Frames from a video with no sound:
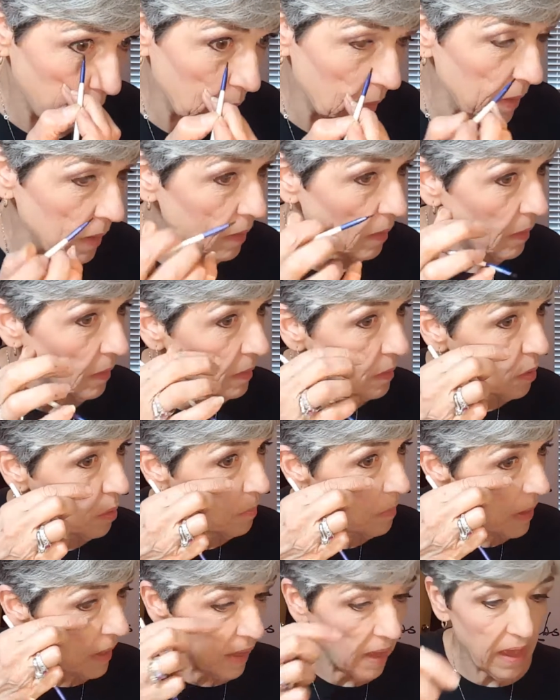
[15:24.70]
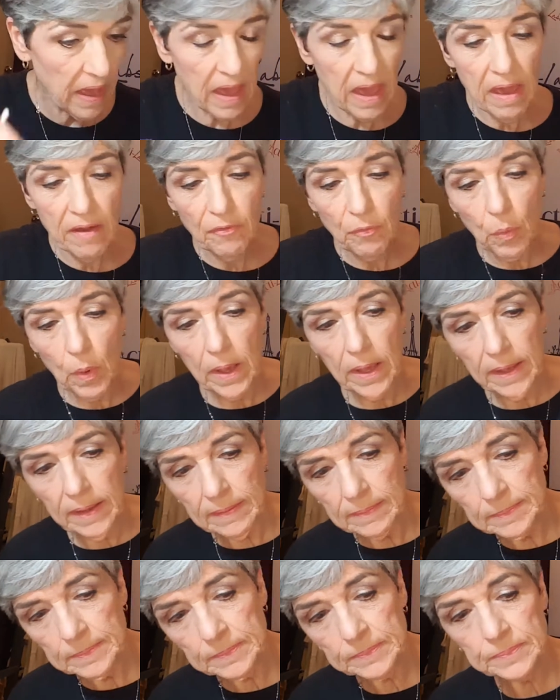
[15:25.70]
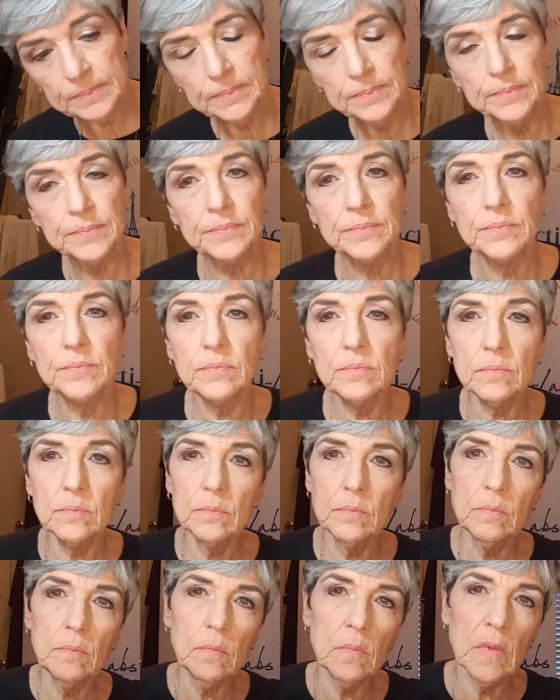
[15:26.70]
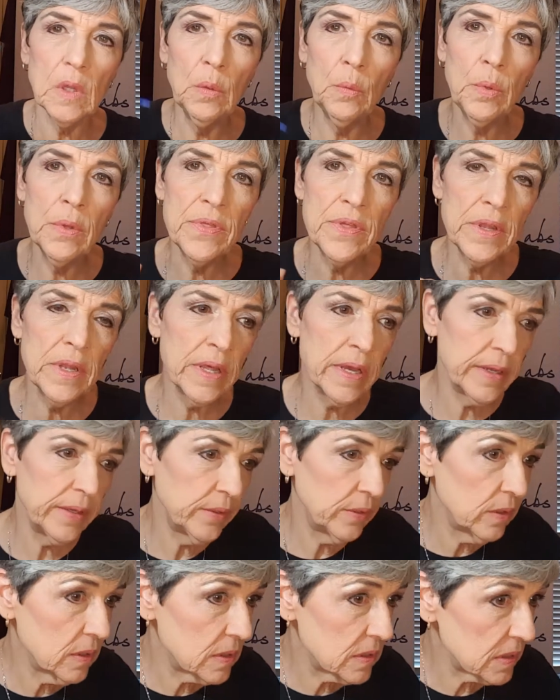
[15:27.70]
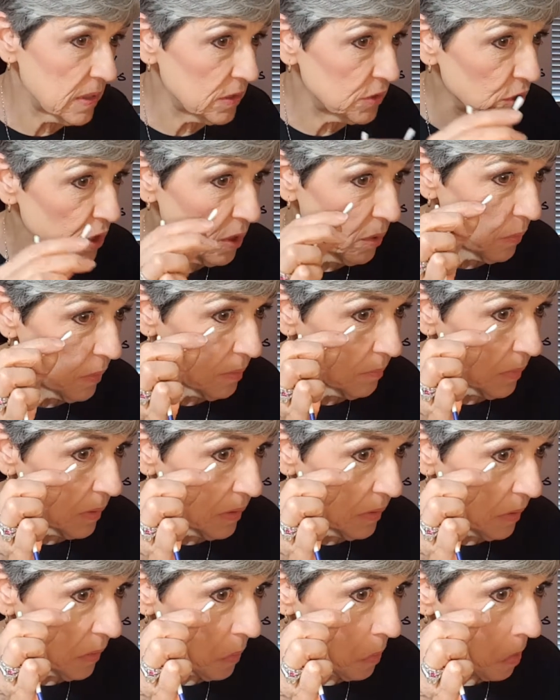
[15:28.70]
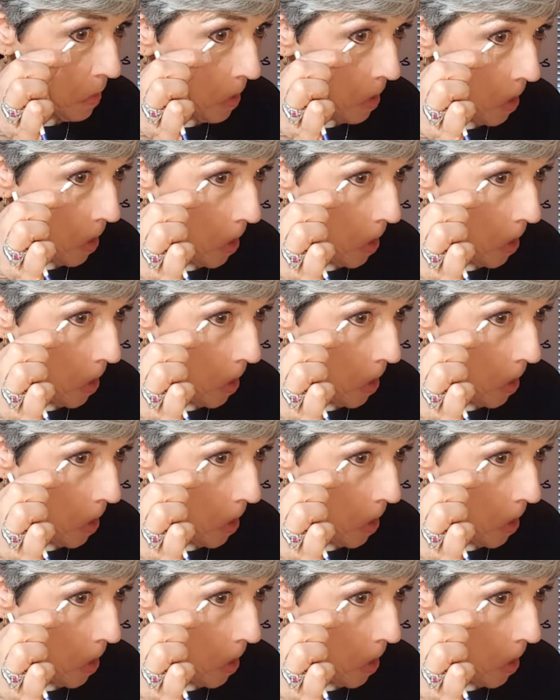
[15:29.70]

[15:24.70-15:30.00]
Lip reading: I'm only going to go about halfway with the liner because I'll show you what I'm going to do.